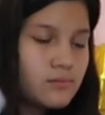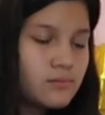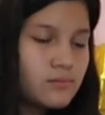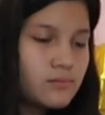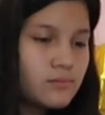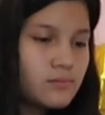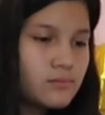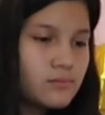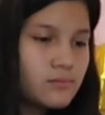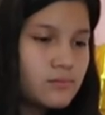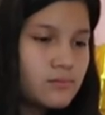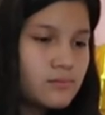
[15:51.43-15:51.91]

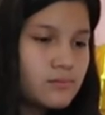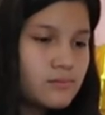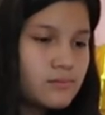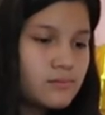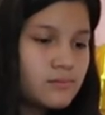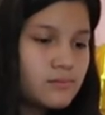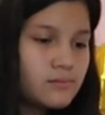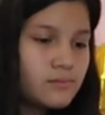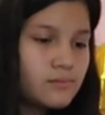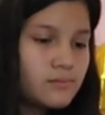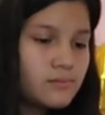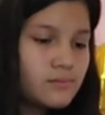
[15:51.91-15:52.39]

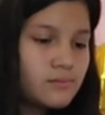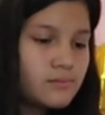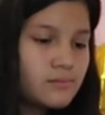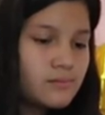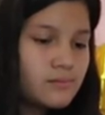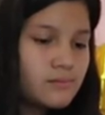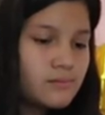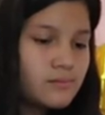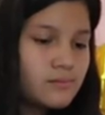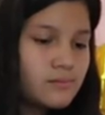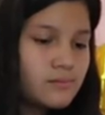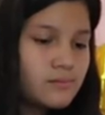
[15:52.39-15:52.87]

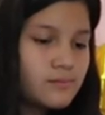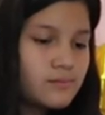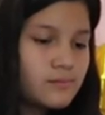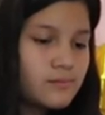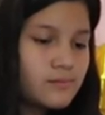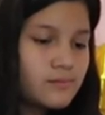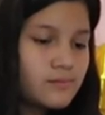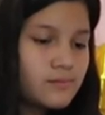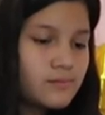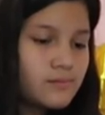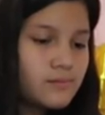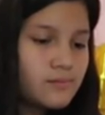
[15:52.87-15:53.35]

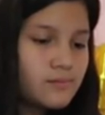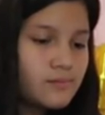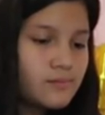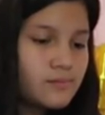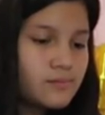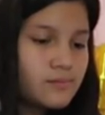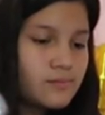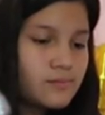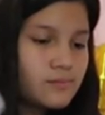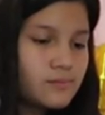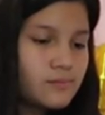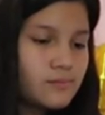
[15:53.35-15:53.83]

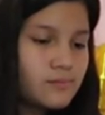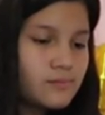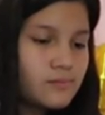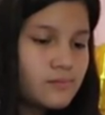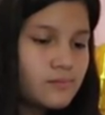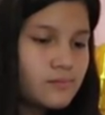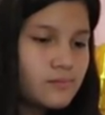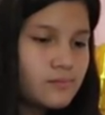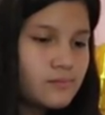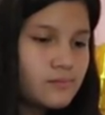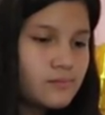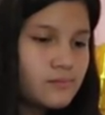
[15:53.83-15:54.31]

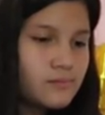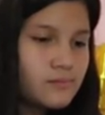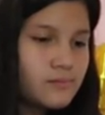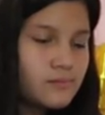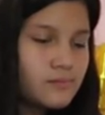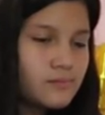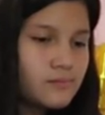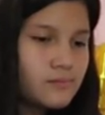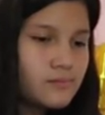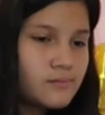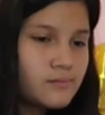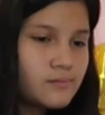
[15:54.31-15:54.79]

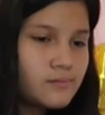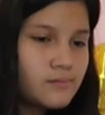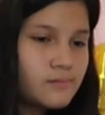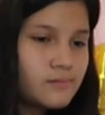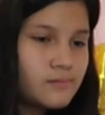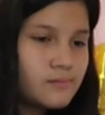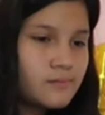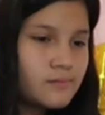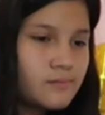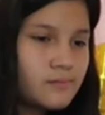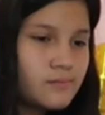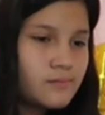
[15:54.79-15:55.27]

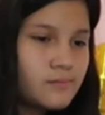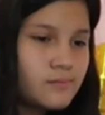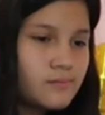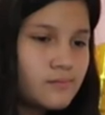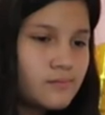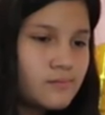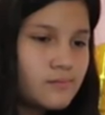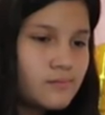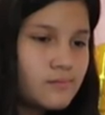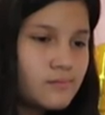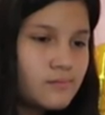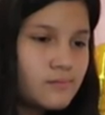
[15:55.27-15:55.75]

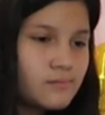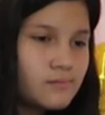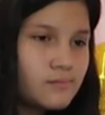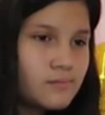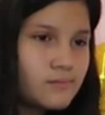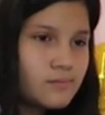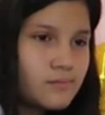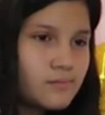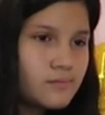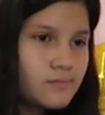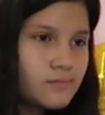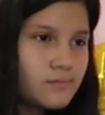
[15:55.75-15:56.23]

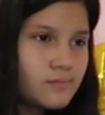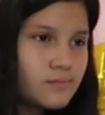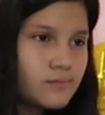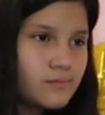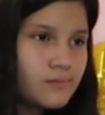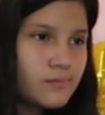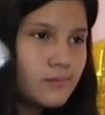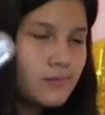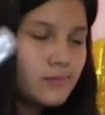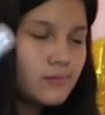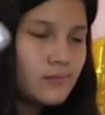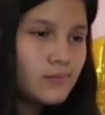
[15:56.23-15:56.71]

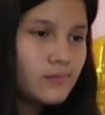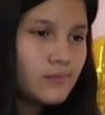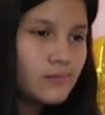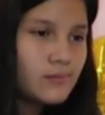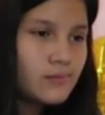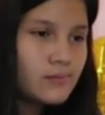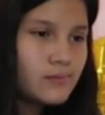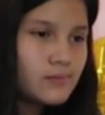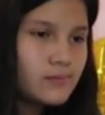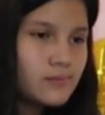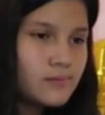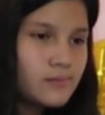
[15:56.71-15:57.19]

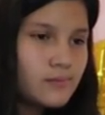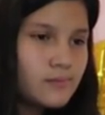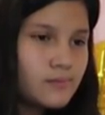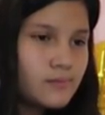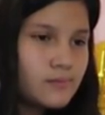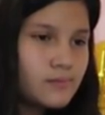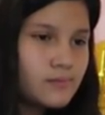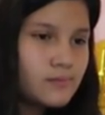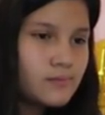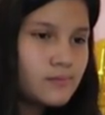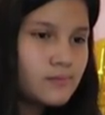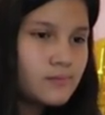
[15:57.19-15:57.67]

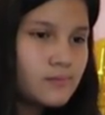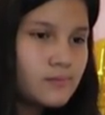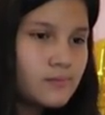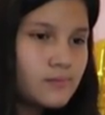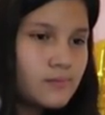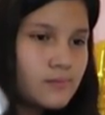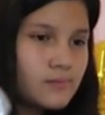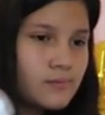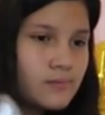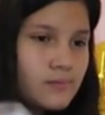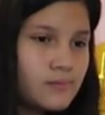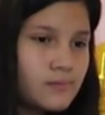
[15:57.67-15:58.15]

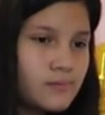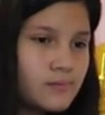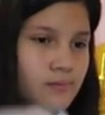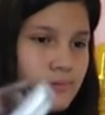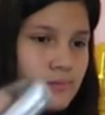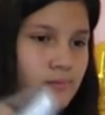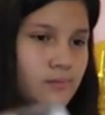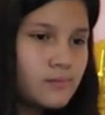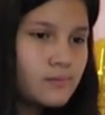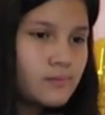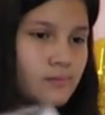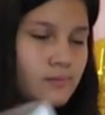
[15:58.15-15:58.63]

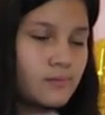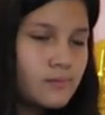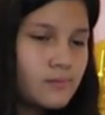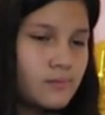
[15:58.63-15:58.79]
No words are spoken by the person on screen.